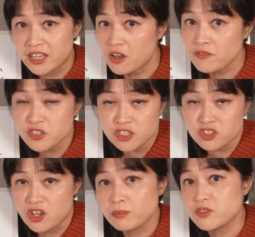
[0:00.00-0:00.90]
They often
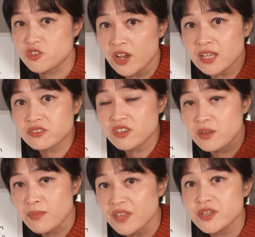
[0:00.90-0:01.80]
just jump straight to
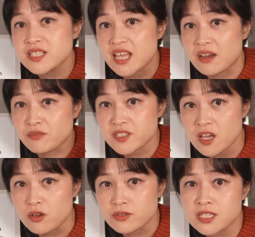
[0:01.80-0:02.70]
the methods and
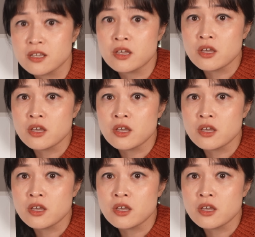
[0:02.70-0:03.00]
results.